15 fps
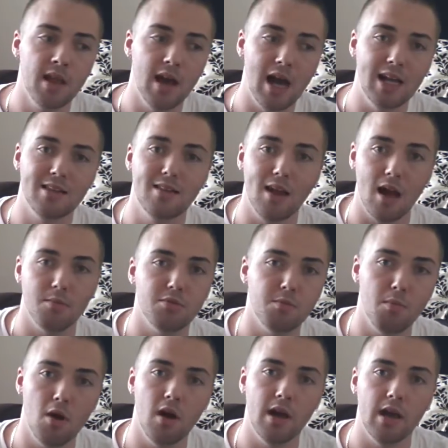adapt
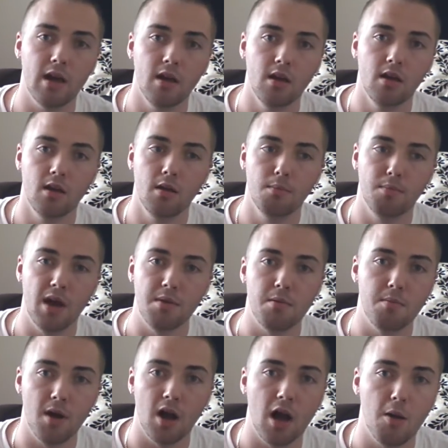my baby
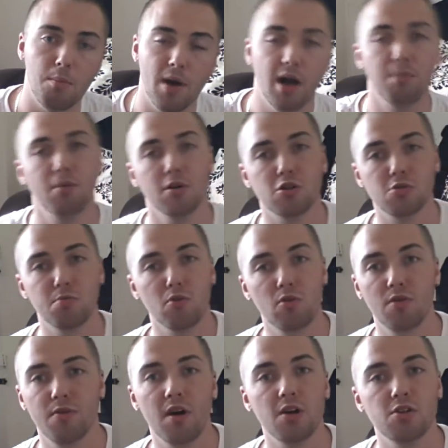bug out bag, but a
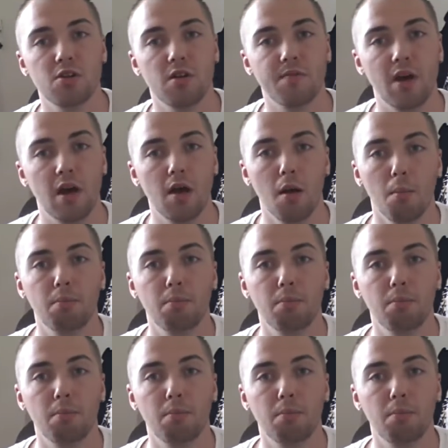smaller version of it,